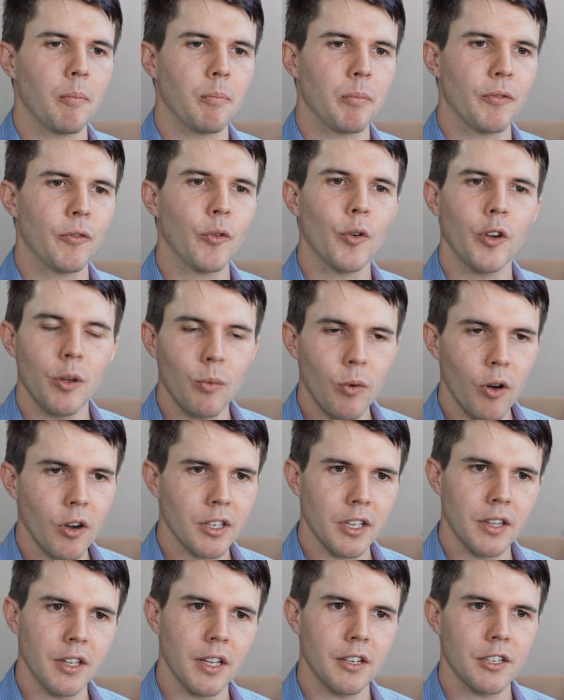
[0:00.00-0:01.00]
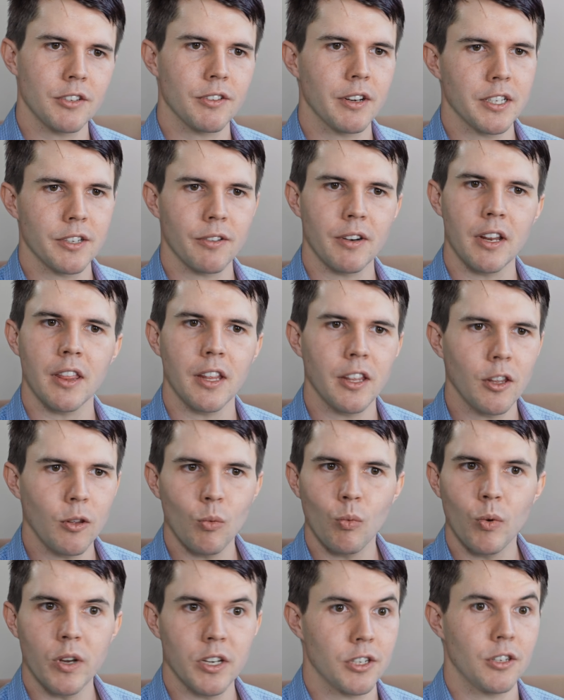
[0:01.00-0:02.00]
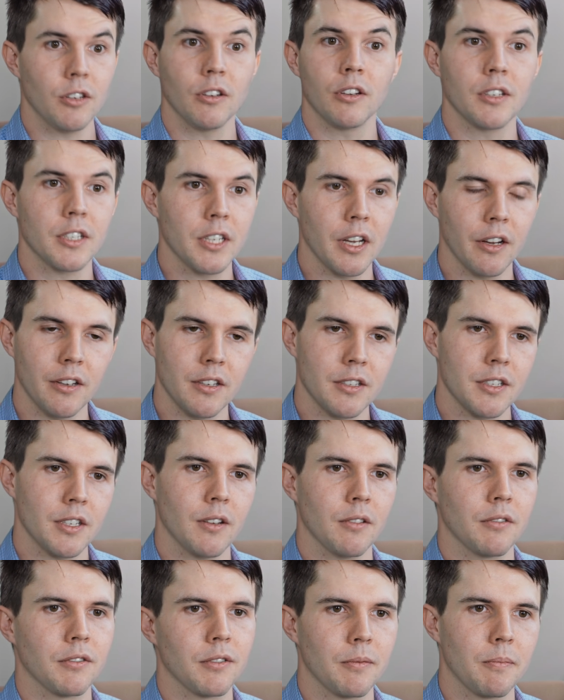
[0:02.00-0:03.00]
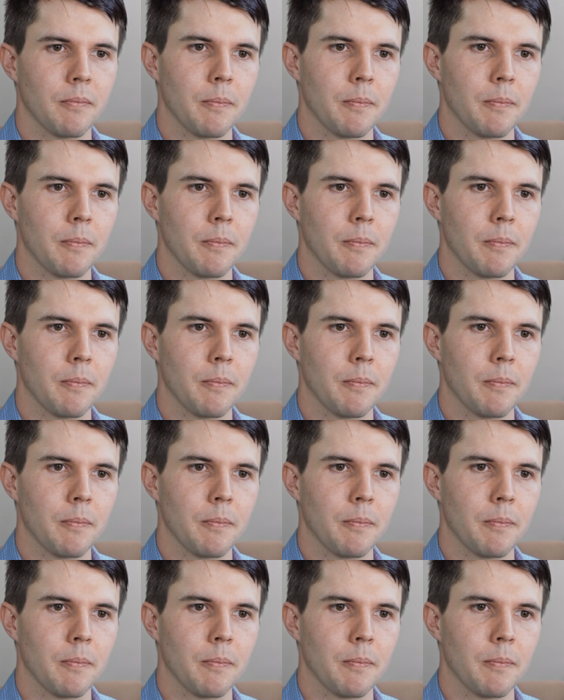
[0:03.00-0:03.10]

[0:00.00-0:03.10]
Before you worked in the industry, is there anything you wish you could tell yourself?